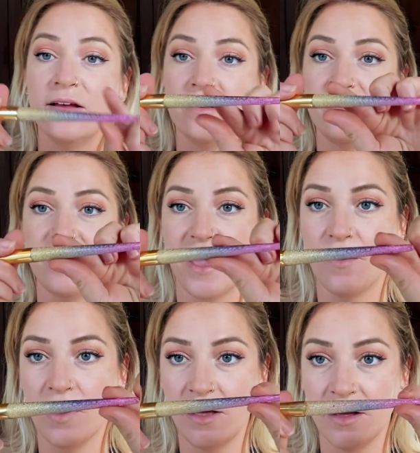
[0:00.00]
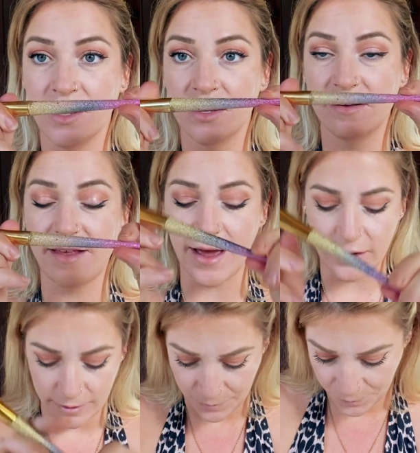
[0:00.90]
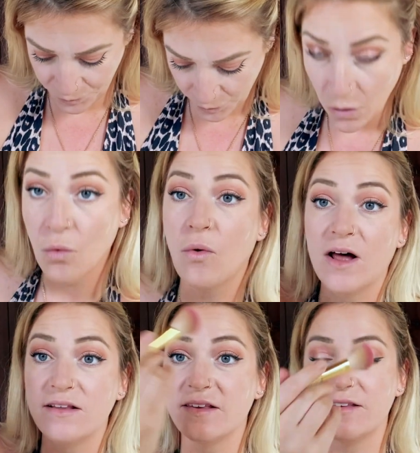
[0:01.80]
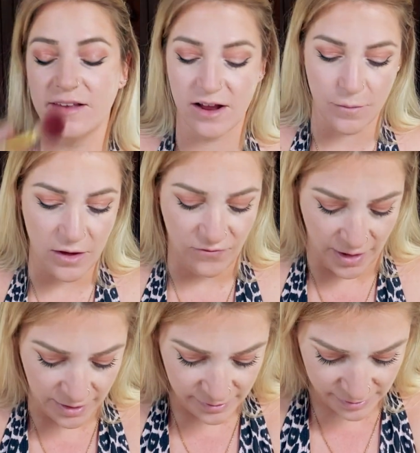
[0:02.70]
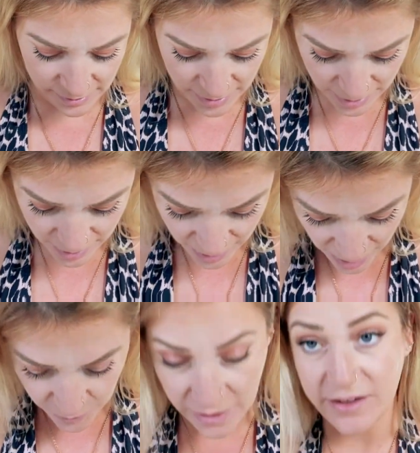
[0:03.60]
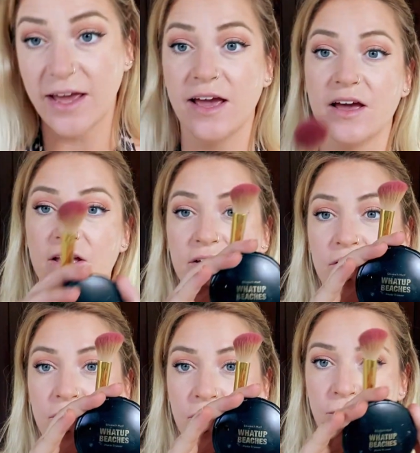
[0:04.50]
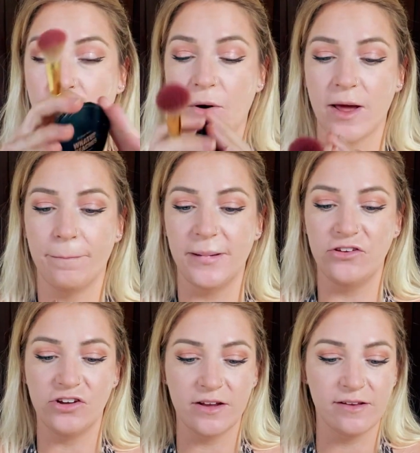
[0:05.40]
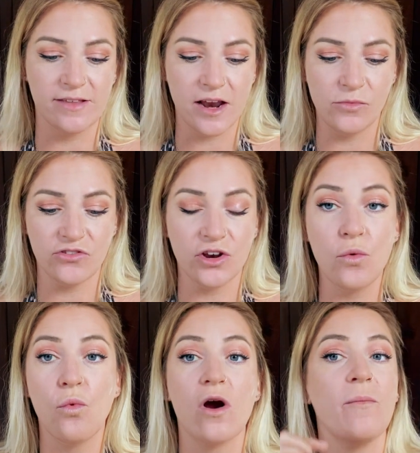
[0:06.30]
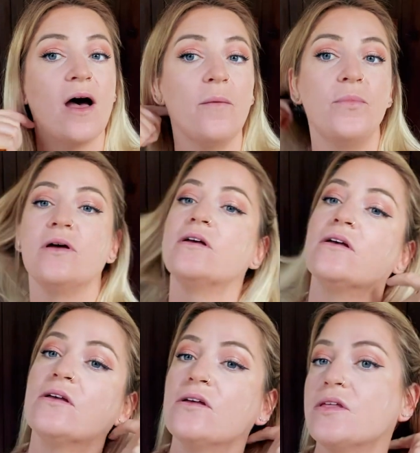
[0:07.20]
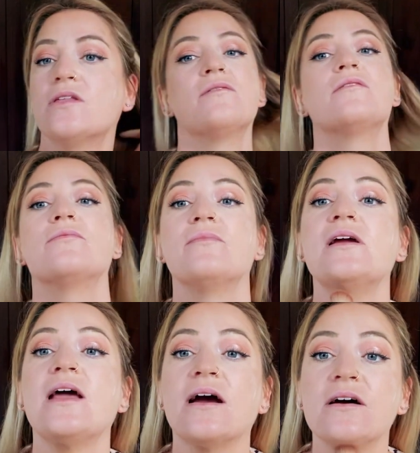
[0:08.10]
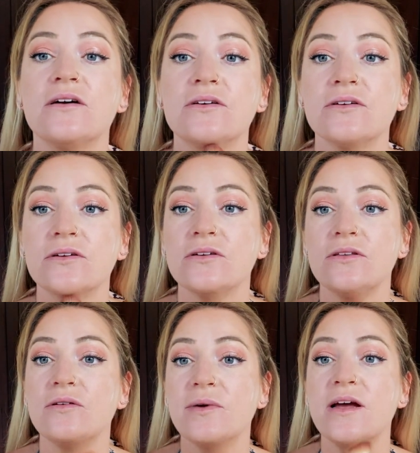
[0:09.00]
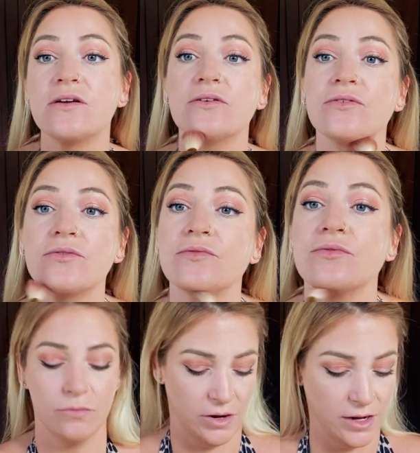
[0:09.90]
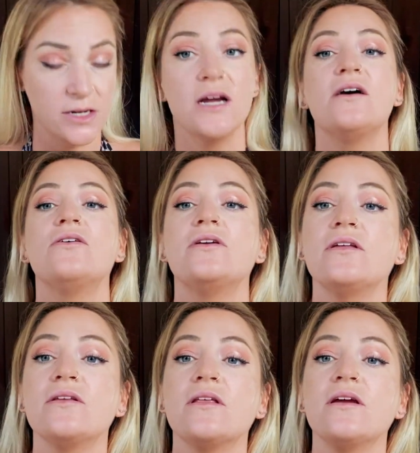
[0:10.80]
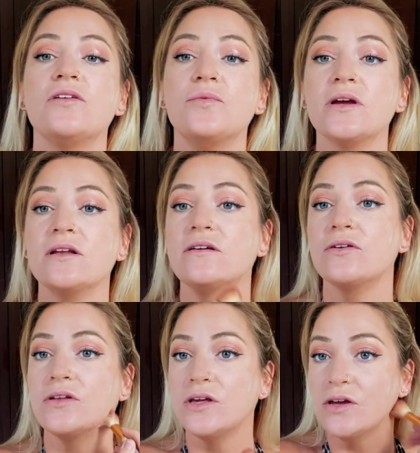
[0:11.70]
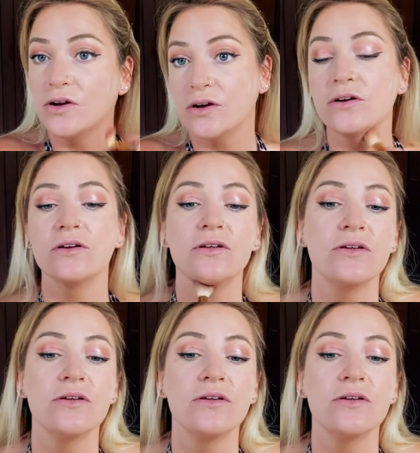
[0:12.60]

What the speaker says: Same set. While this is sitting on my face, I'm gonna take my WHATUP Beaches and I'm just gonna warm up my neck a little bit. Bring it down, and then I like to bring it down here.